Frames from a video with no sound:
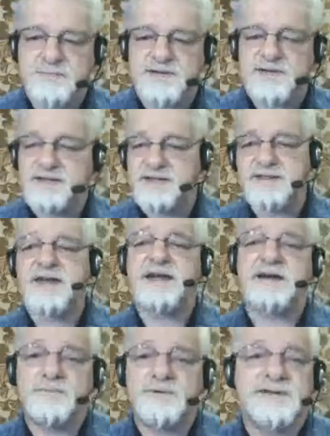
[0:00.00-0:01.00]
being in
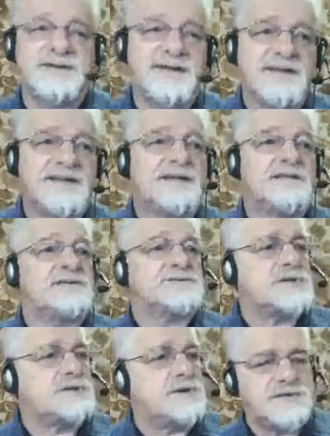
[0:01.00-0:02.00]
that when there's
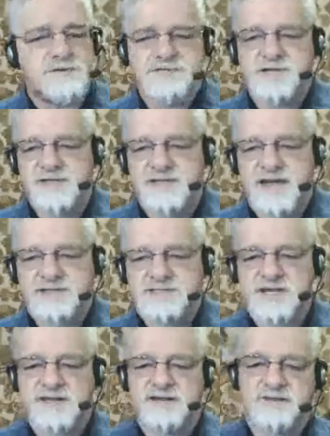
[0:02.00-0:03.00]
lawyers on that
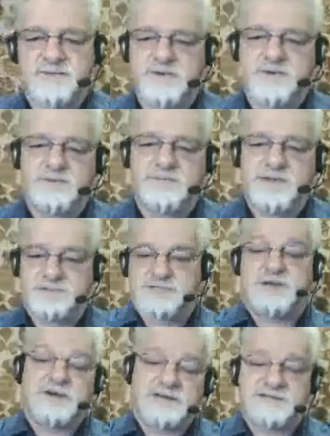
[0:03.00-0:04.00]
side of the room, there's
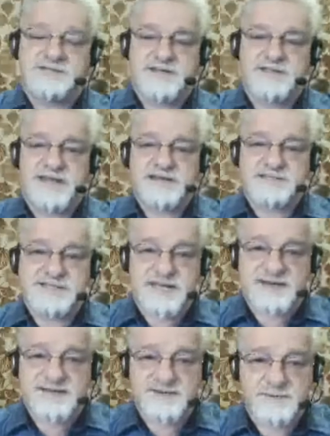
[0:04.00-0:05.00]
lawyers on that
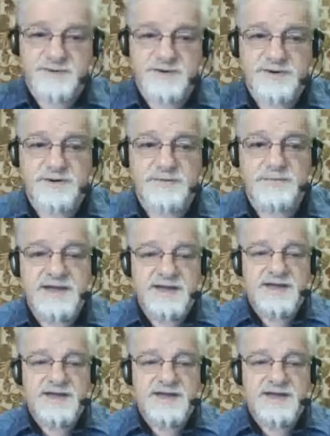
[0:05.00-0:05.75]
side of the room,